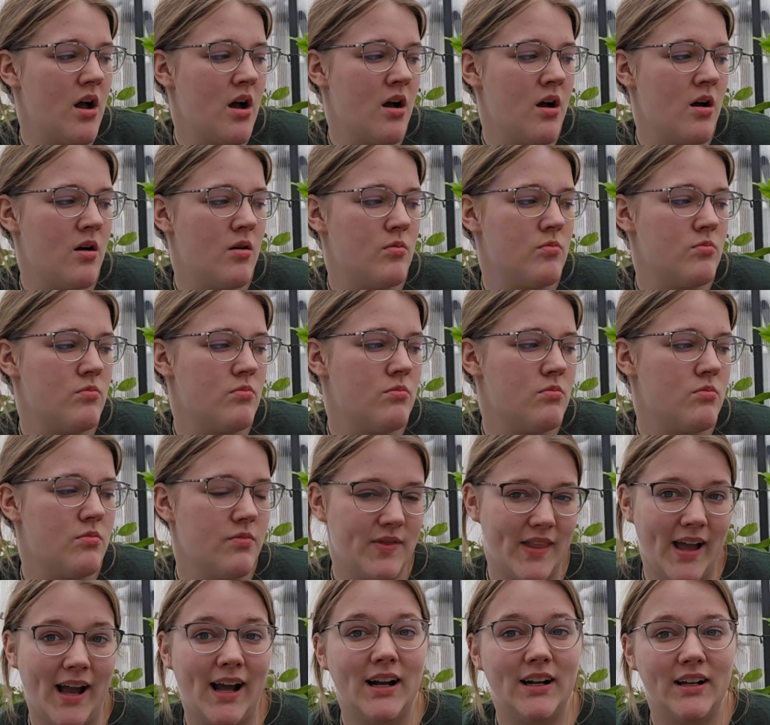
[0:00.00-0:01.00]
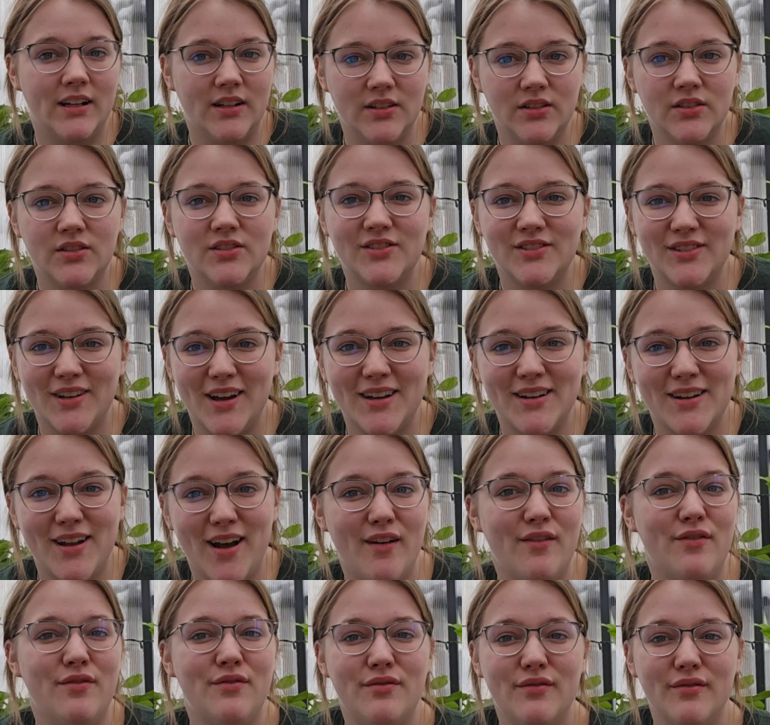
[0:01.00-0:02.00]
That is
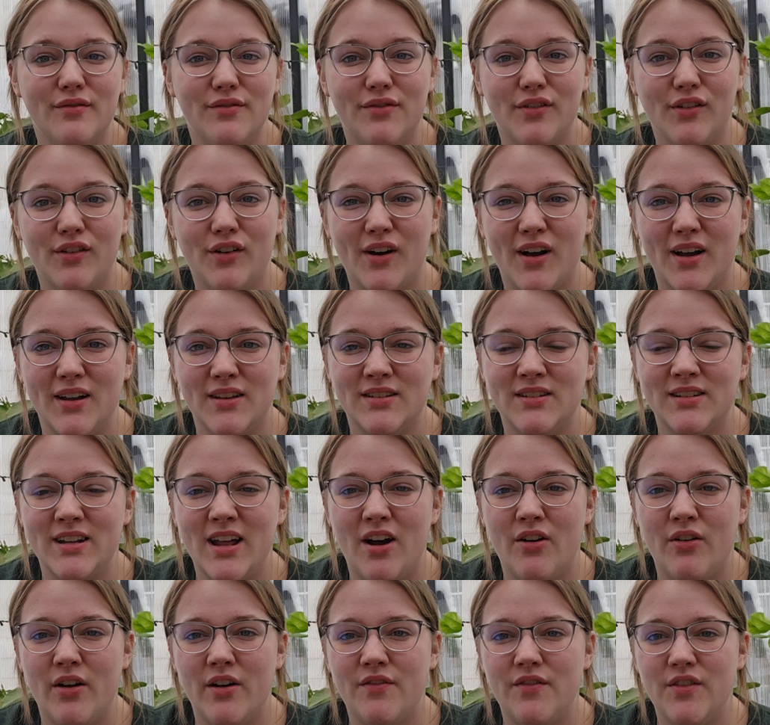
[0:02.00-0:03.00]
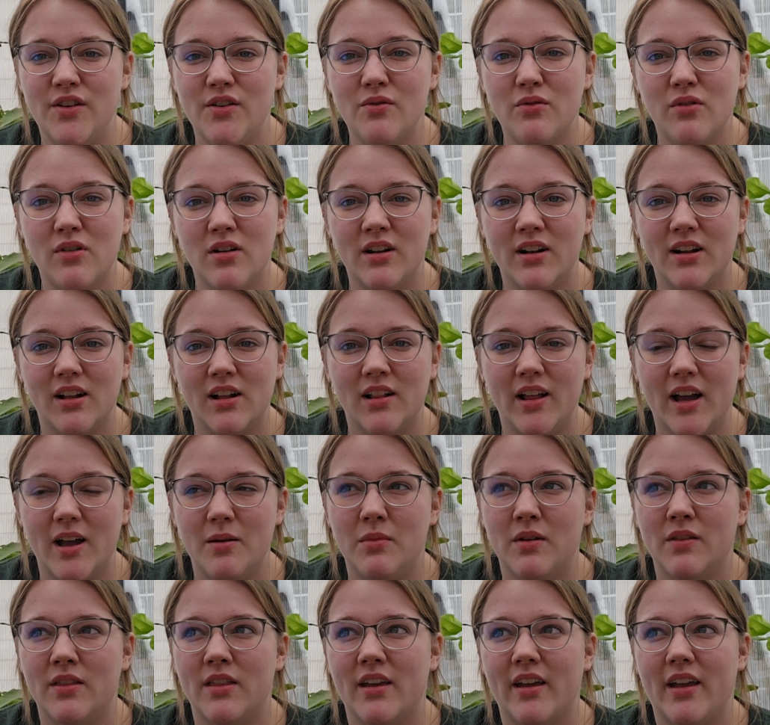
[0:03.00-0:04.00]
enough for us. Now, if you are in a
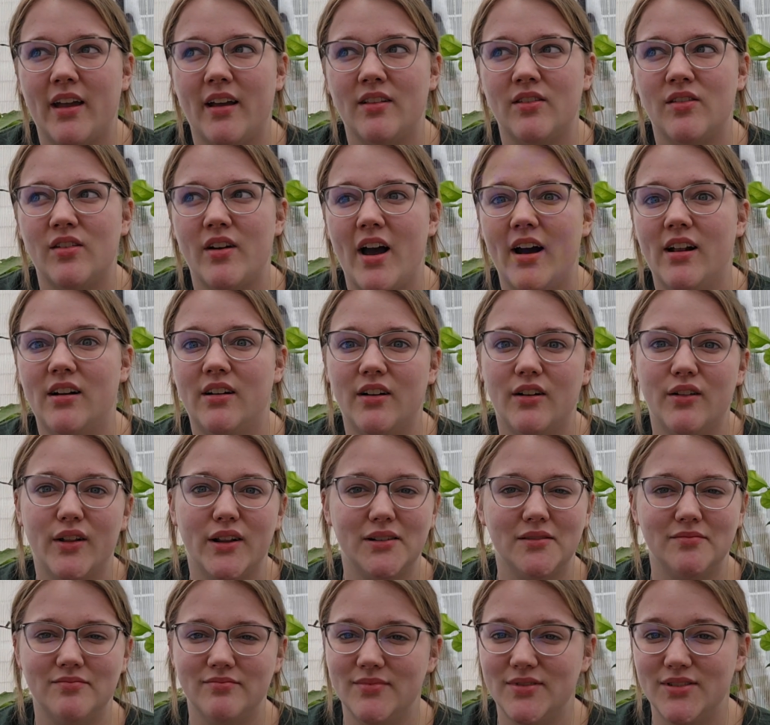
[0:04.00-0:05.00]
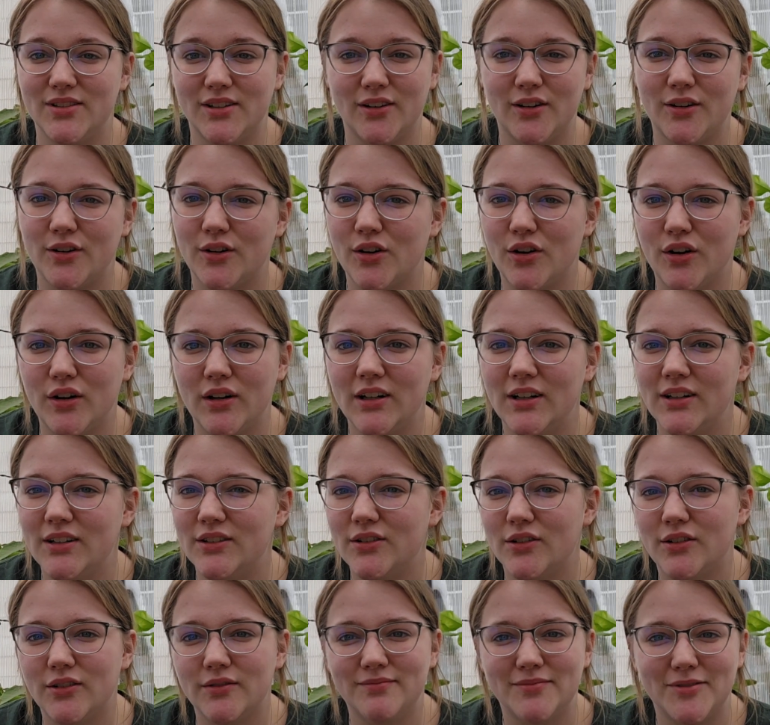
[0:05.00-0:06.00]
climate that gets, I don't know, like 0
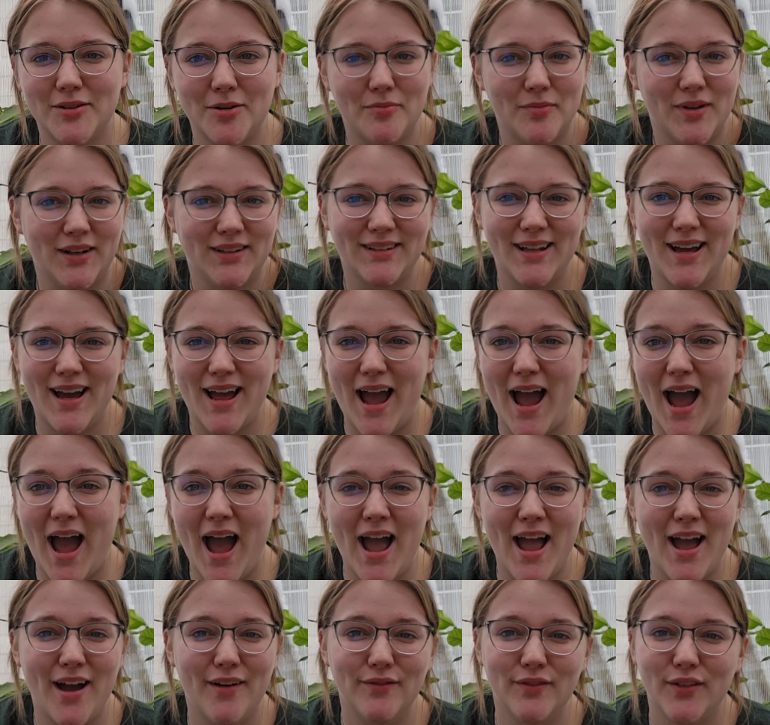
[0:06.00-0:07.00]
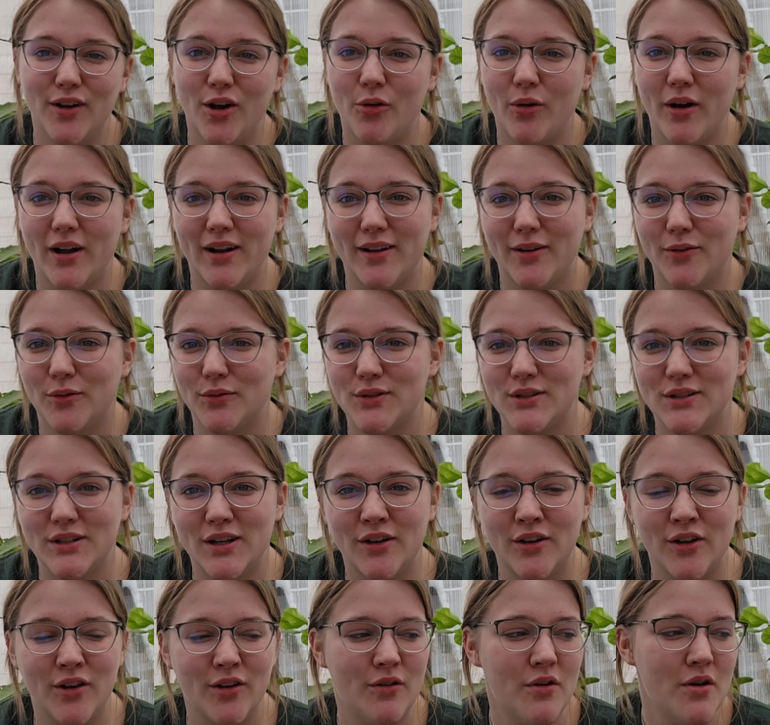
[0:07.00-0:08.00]
degrees or something like that, I have no idea what to
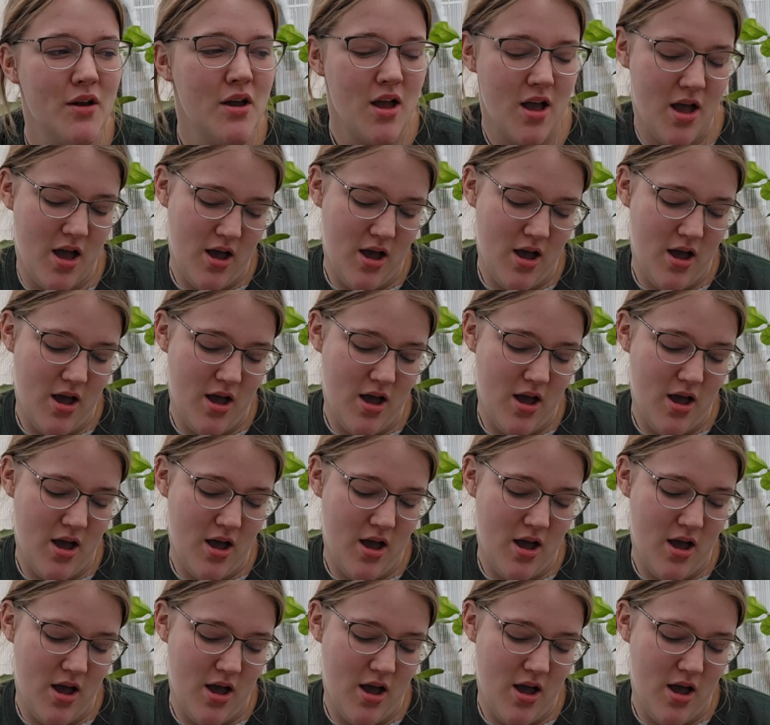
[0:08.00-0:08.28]
tell you.